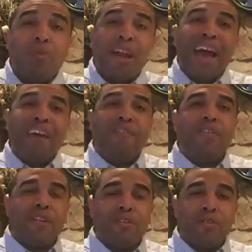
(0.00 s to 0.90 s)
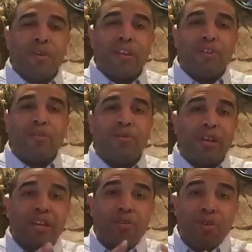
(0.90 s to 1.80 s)
whatever they're doing
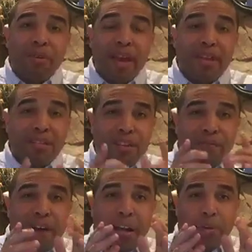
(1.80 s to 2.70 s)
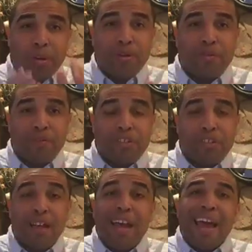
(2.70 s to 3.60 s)
at your behest, they're following your
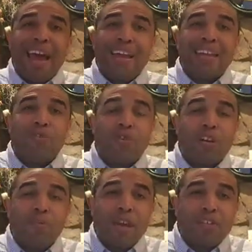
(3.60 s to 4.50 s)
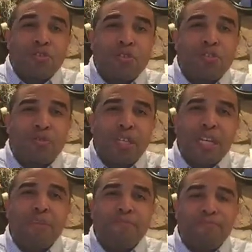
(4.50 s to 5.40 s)
vision. And in order to make sure that you
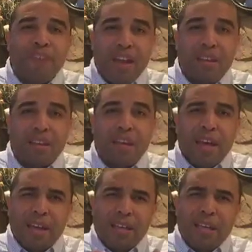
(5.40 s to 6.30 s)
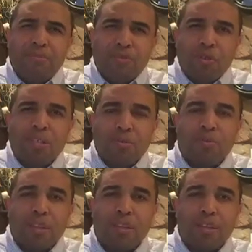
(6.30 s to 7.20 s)
keep faith and keep trust
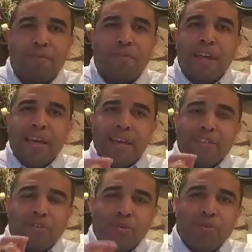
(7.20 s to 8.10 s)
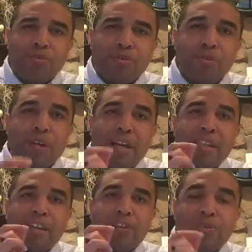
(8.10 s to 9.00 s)
with them, it's crucial
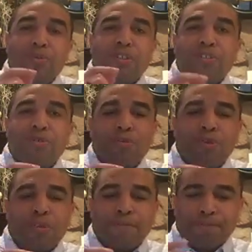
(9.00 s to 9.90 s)
that you ensure